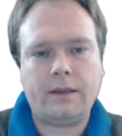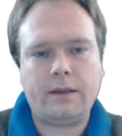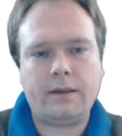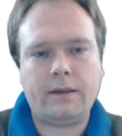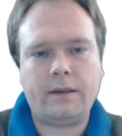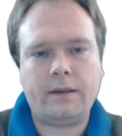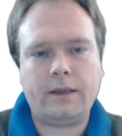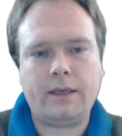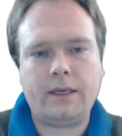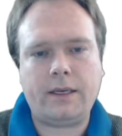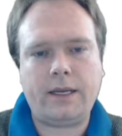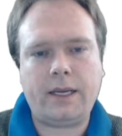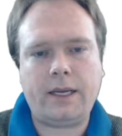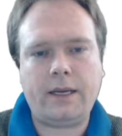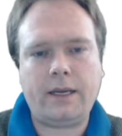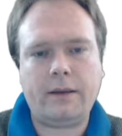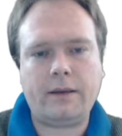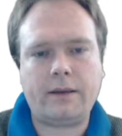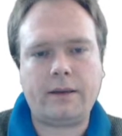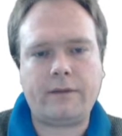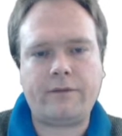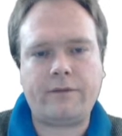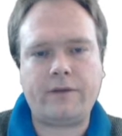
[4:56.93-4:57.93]

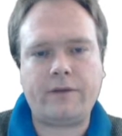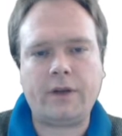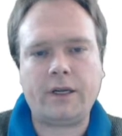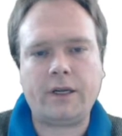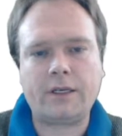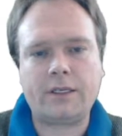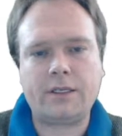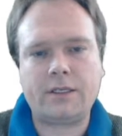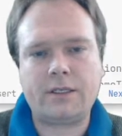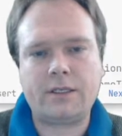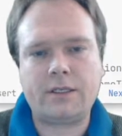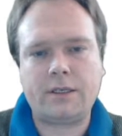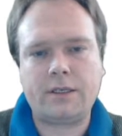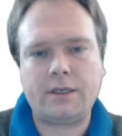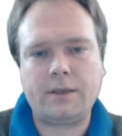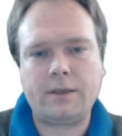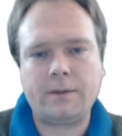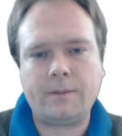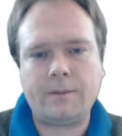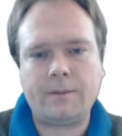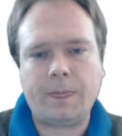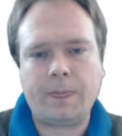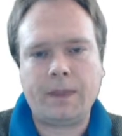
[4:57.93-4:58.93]
the flux,
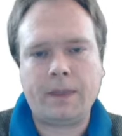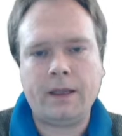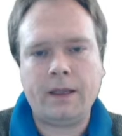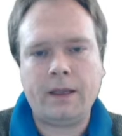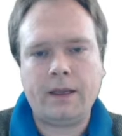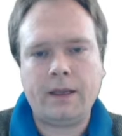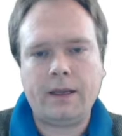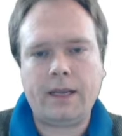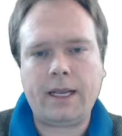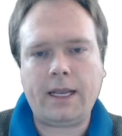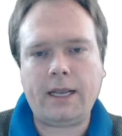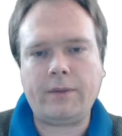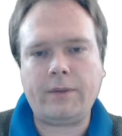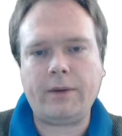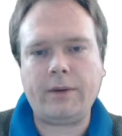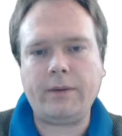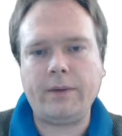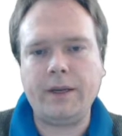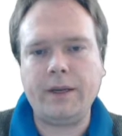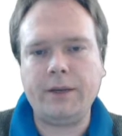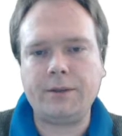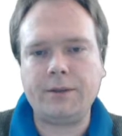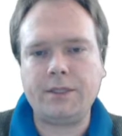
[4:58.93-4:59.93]
And when
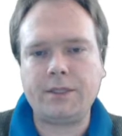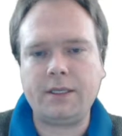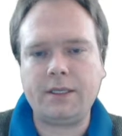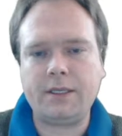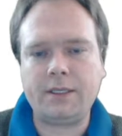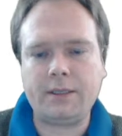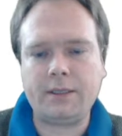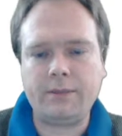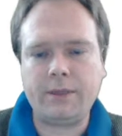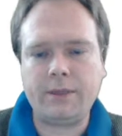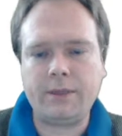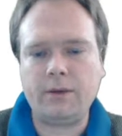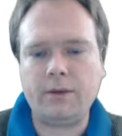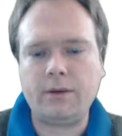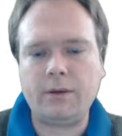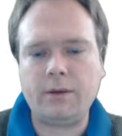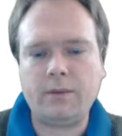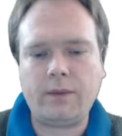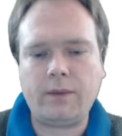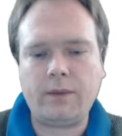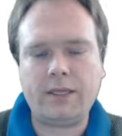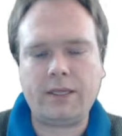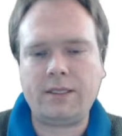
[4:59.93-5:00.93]
we're new to this, then we don't know
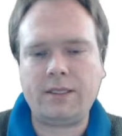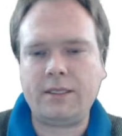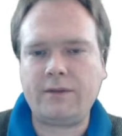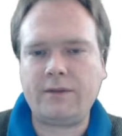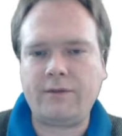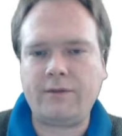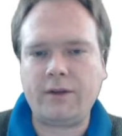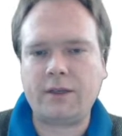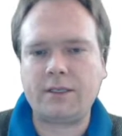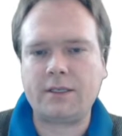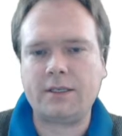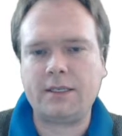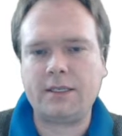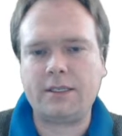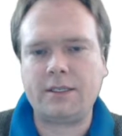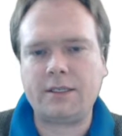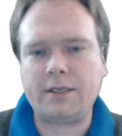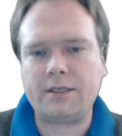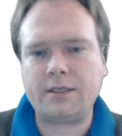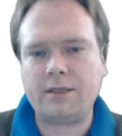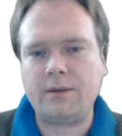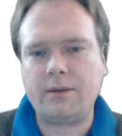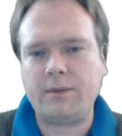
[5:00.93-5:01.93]
what is this flux. It's
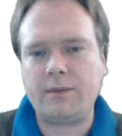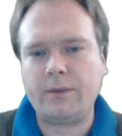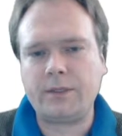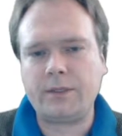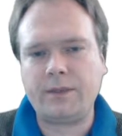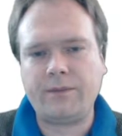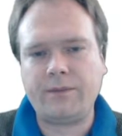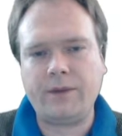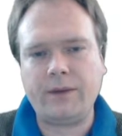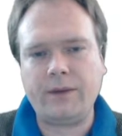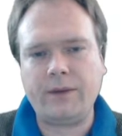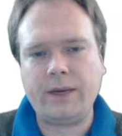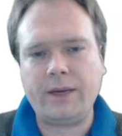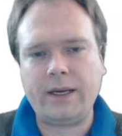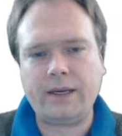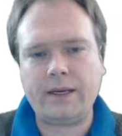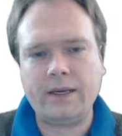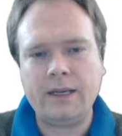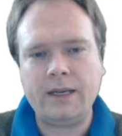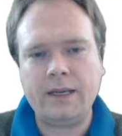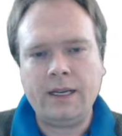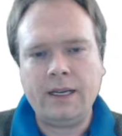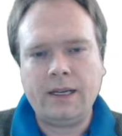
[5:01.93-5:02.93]
just something
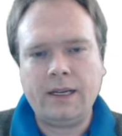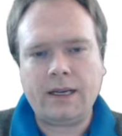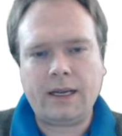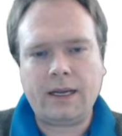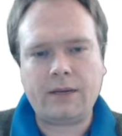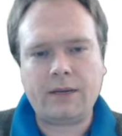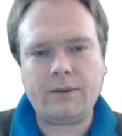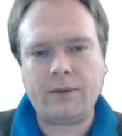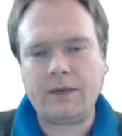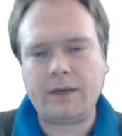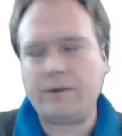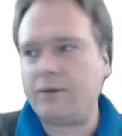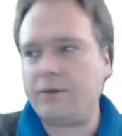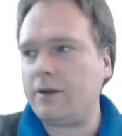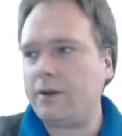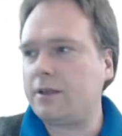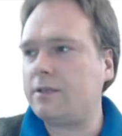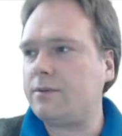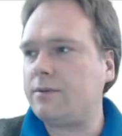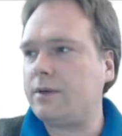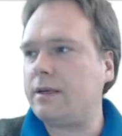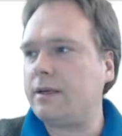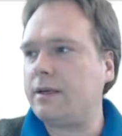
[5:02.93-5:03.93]
weird. I don't want a flux when